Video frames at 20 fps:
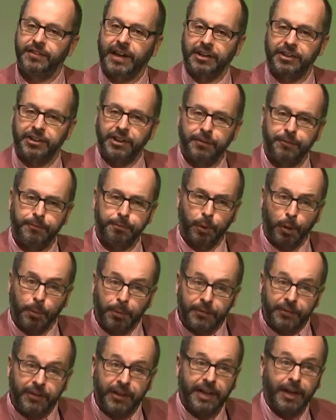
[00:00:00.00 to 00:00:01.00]
actually a
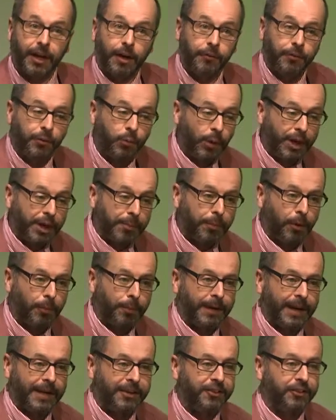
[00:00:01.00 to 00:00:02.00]
property of the weed
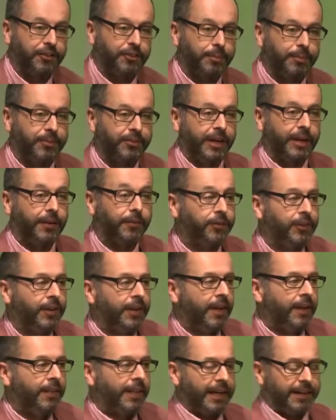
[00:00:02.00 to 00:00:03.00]
populations themselves.
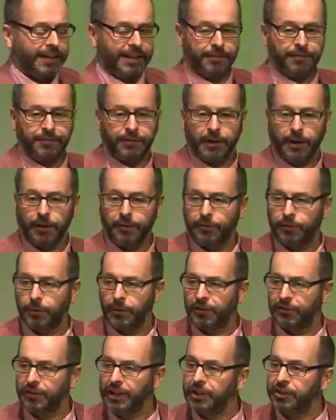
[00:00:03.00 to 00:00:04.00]
They live close to
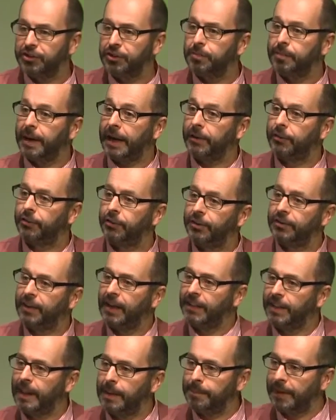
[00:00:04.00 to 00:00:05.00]
extinction boundaries.
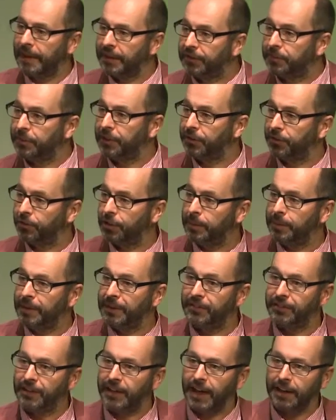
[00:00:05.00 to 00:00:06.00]
That makes them extremely
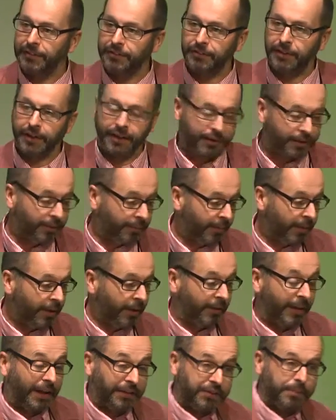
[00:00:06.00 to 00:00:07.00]
stochastic.
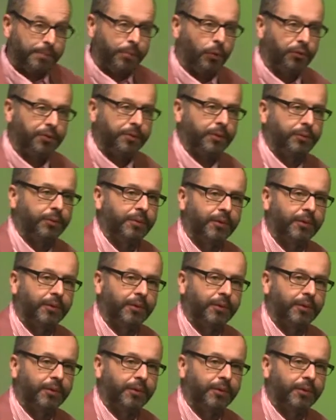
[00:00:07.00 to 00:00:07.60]
That's important because we've